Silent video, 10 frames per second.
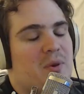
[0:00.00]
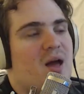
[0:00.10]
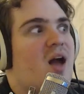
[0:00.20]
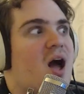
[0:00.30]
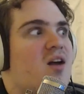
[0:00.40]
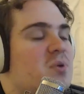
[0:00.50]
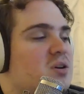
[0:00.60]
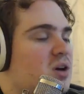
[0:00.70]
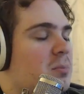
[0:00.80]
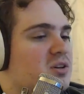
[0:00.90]
I have been
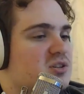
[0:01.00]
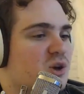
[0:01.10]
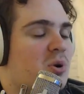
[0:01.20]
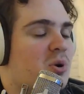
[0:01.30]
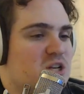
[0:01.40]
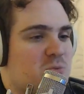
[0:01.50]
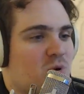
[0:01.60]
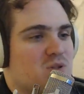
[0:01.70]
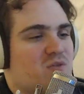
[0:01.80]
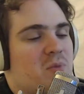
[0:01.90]
dumping so much
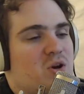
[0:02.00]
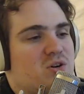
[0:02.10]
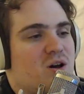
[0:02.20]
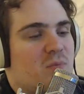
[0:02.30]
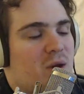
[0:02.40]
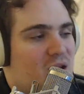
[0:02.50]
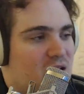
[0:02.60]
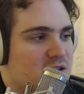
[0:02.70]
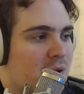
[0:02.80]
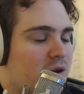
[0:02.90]
esports information out of my head
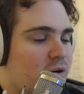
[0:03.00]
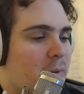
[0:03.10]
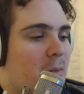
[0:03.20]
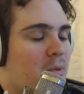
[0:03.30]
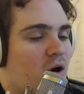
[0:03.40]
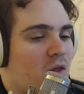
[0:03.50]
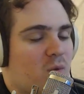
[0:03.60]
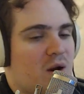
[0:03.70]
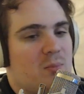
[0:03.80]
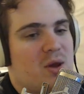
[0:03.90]
so I can remember all the
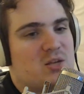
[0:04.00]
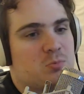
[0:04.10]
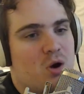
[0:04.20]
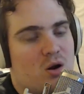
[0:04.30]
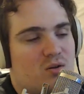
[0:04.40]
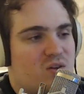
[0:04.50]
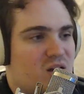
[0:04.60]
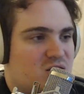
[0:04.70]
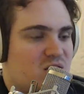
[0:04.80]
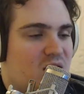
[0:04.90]
random ass product
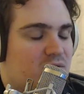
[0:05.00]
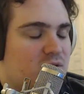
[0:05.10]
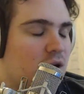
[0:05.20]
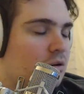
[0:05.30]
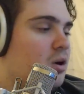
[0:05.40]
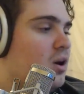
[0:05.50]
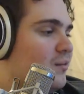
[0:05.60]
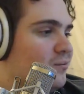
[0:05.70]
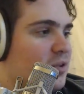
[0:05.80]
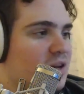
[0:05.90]
facts that I have to know,
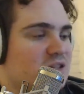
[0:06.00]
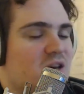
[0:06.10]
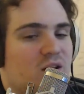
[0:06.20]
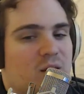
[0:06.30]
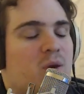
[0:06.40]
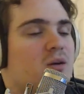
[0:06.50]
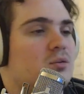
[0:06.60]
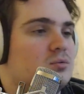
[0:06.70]
and it's killing me.